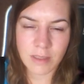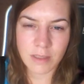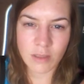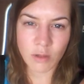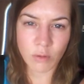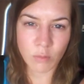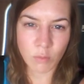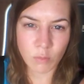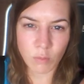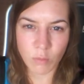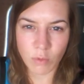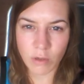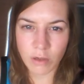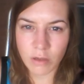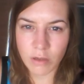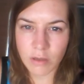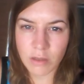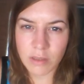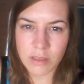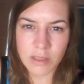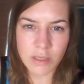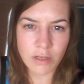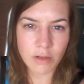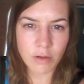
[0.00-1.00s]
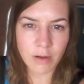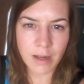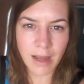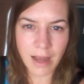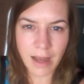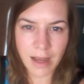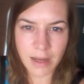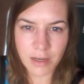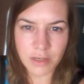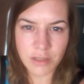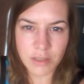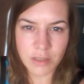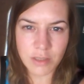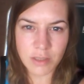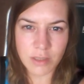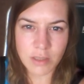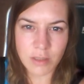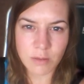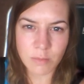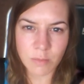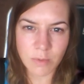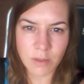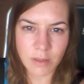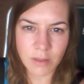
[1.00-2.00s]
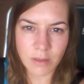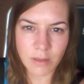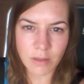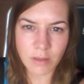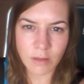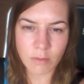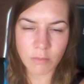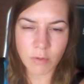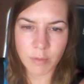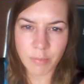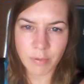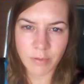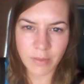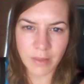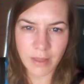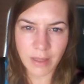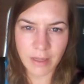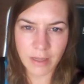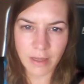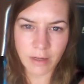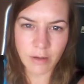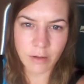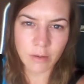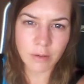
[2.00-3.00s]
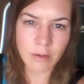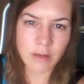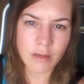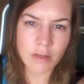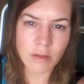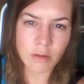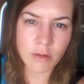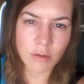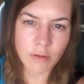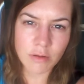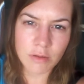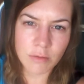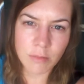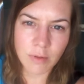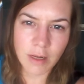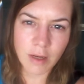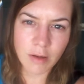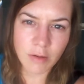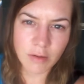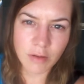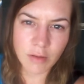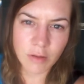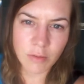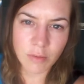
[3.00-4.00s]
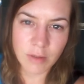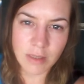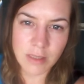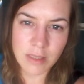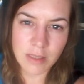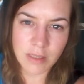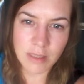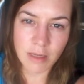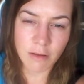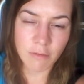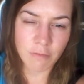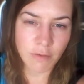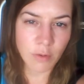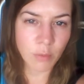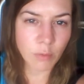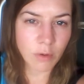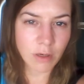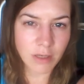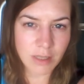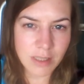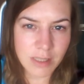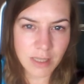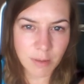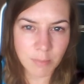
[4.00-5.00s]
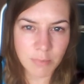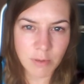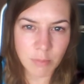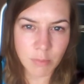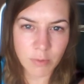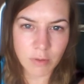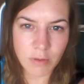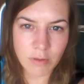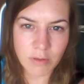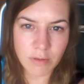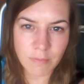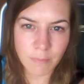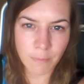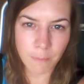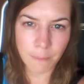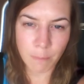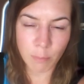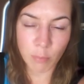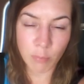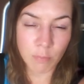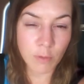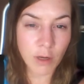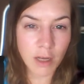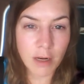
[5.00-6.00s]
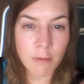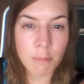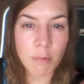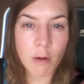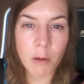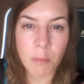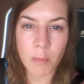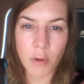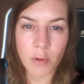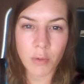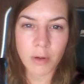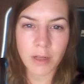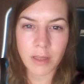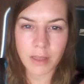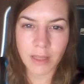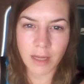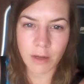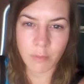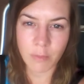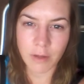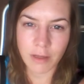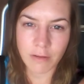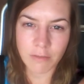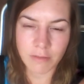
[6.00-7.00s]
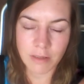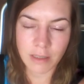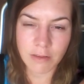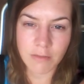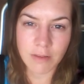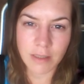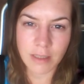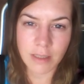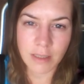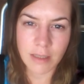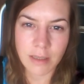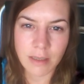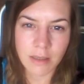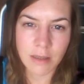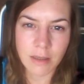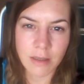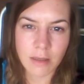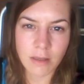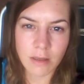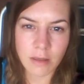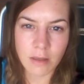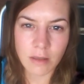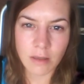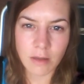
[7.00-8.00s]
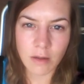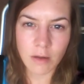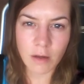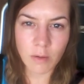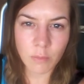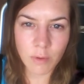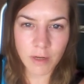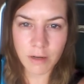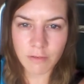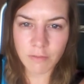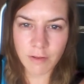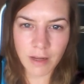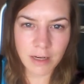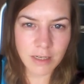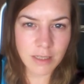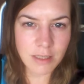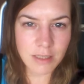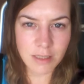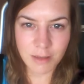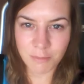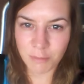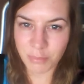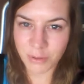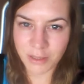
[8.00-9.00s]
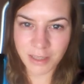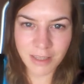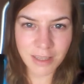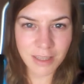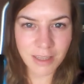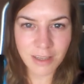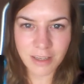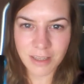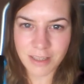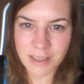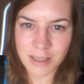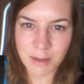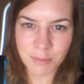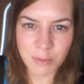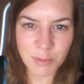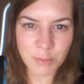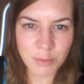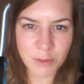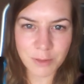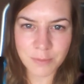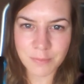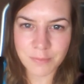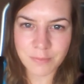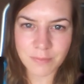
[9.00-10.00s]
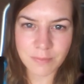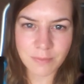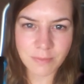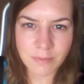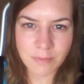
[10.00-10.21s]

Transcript: your words and your actions will ripple that out into those around you as if it were acceptable, kind of promoting that way of living, when in fact it's completely unacceptable.